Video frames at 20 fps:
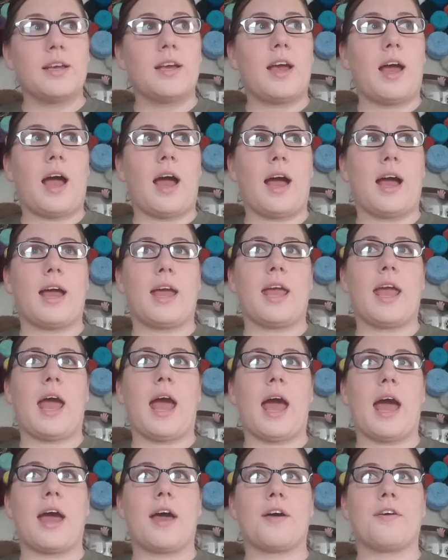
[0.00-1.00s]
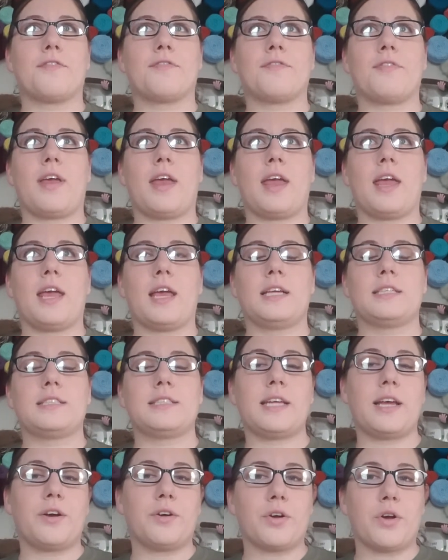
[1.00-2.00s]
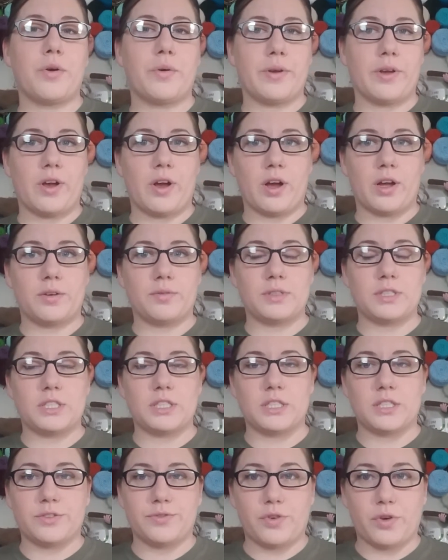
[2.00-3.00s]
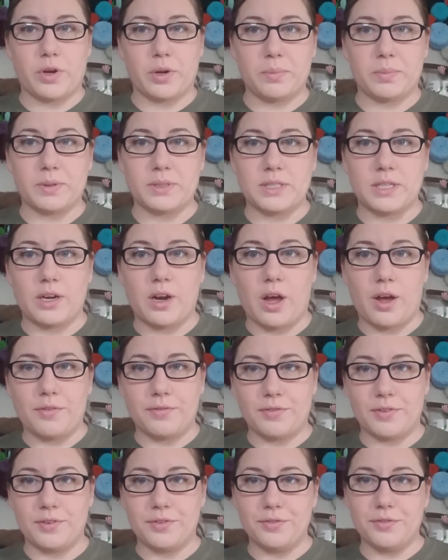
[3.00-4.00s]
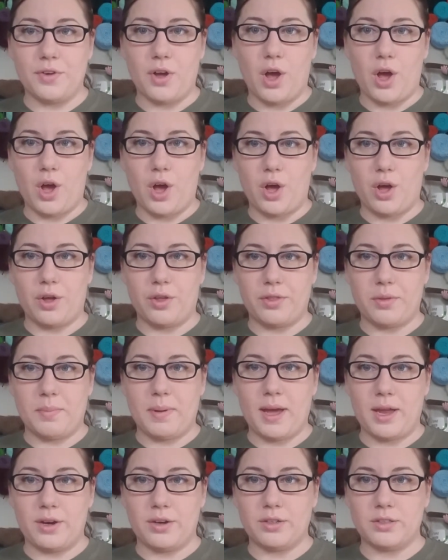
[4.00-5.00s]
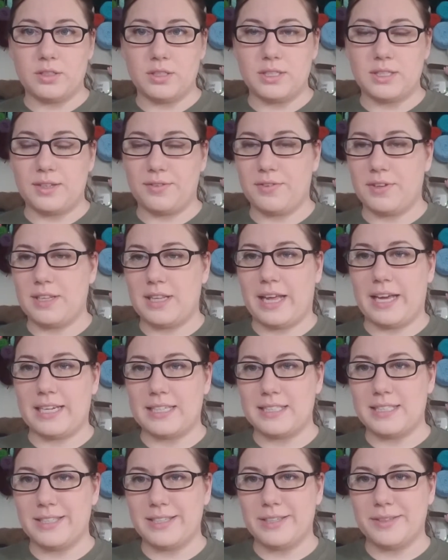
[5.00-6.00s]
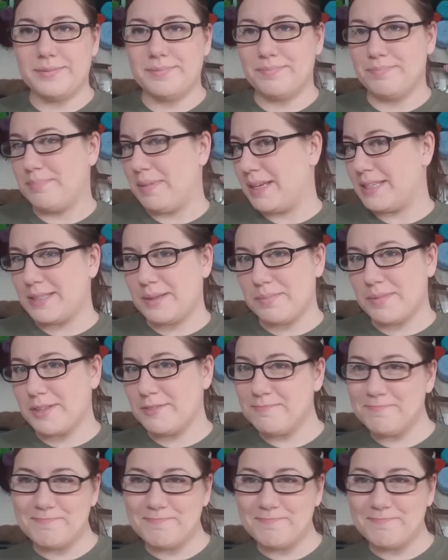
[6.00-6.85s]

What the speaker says: I have a sale going on, which is 40% off of all the patterns if you'd like to make something.